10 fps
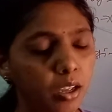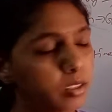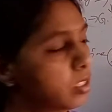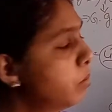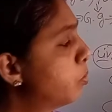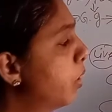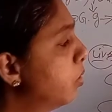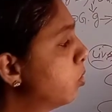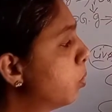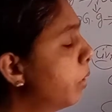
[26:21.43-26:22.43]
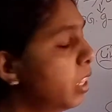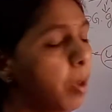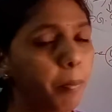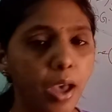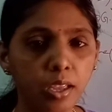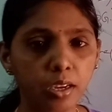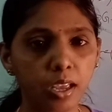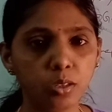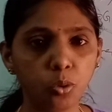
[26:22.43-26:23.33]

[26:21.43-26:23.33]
enzymes produced by the pancreas,